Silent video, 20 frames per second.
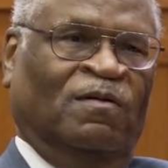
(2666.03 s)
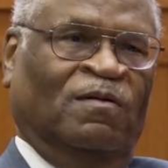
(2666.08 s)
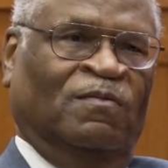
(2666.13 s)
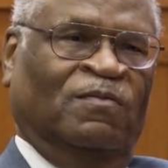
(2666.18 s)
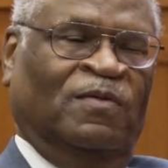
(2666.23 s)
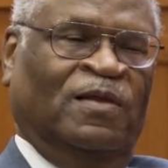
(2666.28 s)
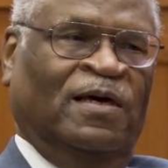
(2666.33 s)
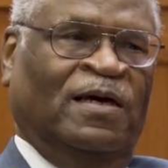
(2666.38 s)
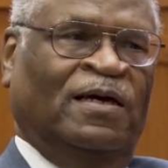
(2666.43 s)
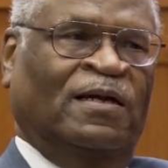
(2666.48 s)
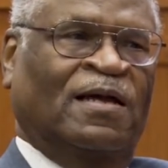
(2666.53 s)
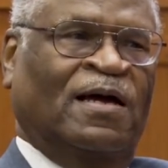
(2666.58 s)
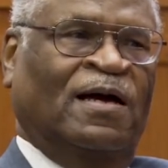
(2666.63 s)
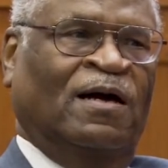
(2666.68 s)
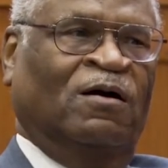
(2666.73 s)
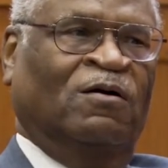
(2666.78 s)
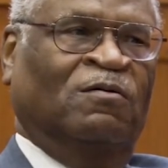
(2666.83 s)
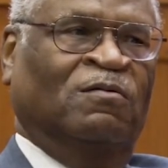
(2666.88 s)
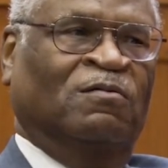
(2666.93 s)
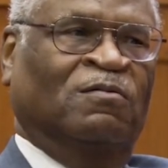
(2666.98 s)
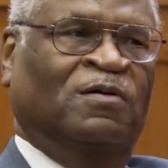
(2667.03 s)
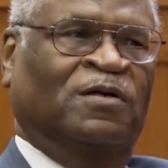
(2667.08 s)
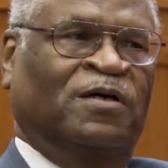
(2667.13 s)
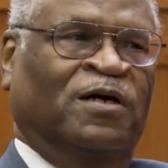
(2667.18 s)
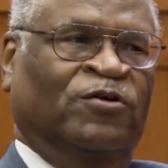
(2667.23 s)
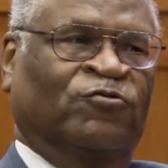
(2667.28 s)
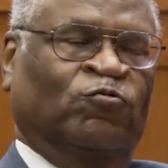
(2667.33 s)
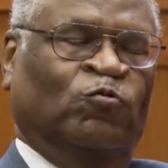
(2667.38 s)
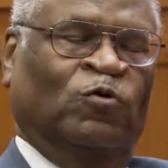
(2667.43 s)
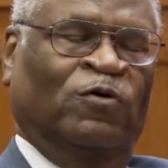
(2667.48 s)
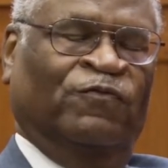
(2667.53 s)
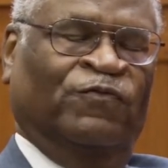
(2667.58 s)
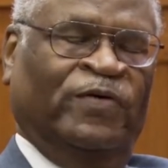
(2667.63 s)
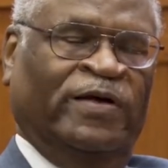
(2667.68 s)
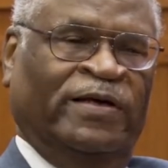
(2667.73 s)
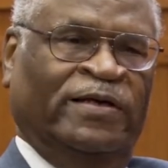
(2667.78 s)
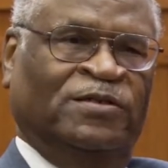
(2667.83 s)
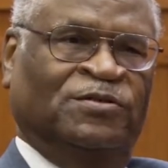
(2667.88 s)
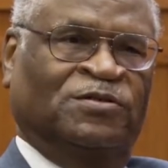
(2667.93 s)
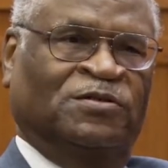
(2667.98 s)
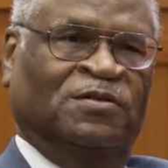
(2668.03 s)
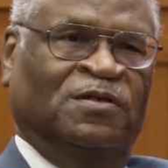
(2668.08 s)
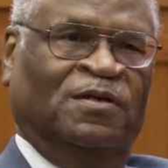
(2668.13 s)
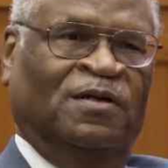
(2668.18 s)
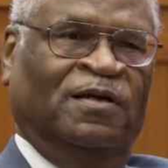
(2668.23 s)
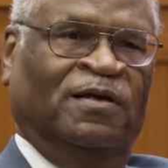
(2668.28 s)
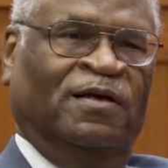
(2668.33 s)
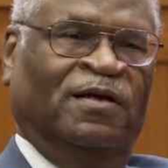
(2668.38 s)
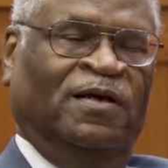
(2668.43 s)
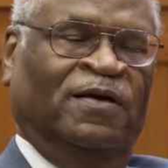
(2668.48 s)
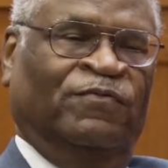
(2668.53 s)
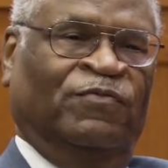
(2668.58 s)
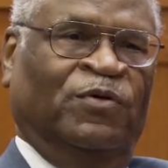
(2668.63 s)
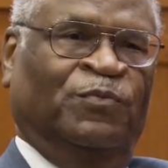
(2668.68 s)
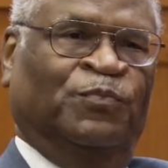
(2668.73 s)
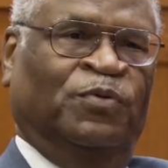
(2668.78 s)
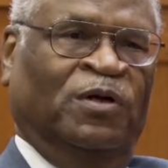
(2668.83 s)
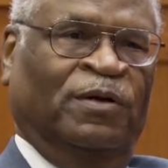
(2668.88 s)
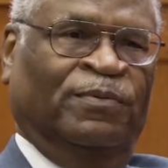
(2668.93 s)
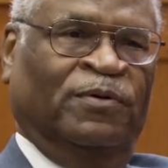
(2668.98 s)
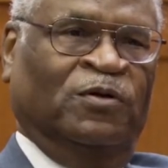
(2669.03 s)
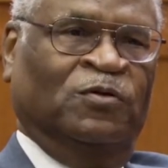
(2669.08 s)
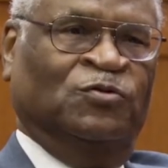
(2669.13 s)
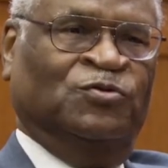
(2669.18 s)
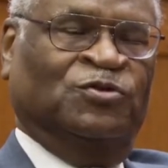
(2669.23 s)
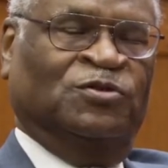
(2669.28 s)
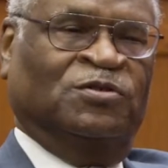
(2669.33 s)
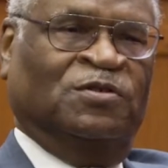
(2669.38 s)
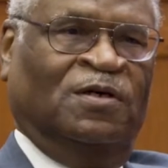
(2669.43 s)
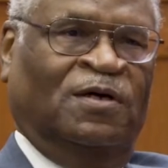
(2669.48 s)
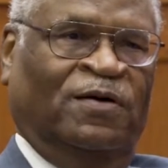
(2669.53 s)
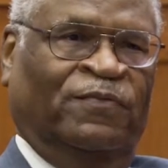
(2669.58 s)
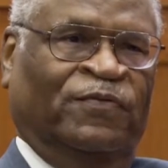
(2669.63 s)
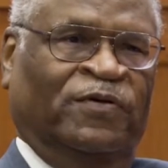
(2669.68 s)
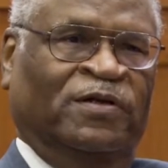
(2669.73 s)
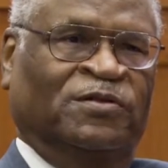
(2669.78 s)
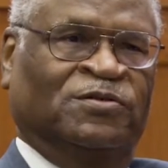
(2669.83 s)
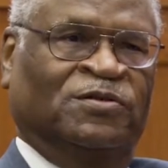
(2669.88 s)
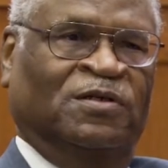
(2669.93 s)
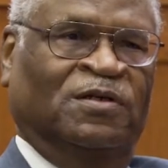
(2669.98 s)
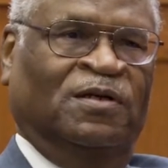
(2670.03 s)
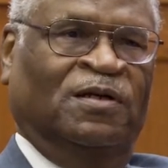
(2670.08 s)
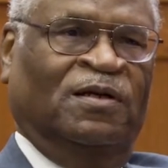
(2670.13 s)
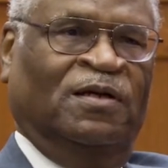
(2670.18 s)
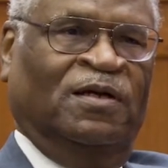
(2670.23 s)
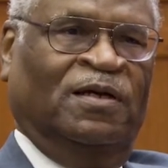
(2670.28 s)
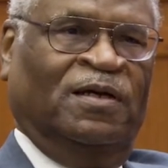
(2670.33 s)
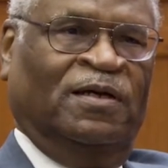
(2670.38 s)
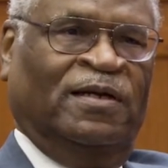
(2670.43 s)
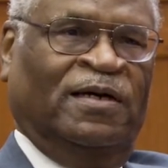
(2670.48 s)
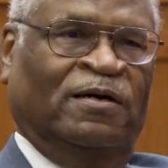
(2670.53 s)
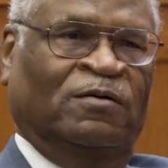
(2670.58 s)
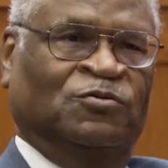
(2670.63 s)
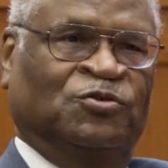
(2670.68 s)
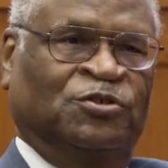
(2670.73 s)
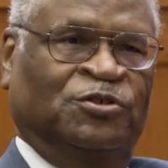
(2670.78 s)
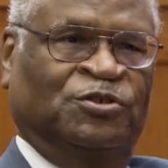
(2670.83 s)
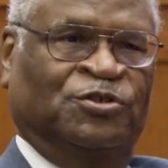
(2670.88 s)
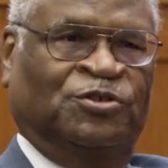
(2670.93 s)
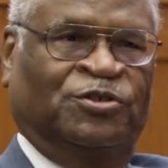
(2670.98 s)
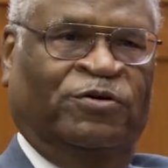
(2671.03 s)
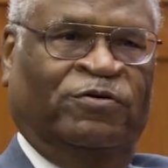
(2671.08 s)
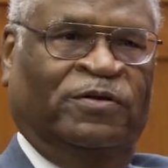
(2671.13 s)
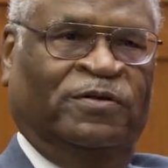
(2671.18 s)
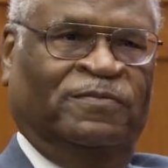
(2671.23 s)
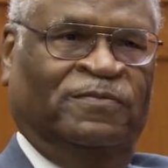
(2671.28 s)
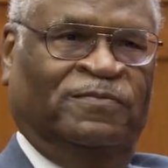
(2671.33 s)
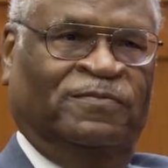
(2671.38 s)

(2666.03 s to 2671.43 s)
that our country will face if the public loses confidence in our judiciary.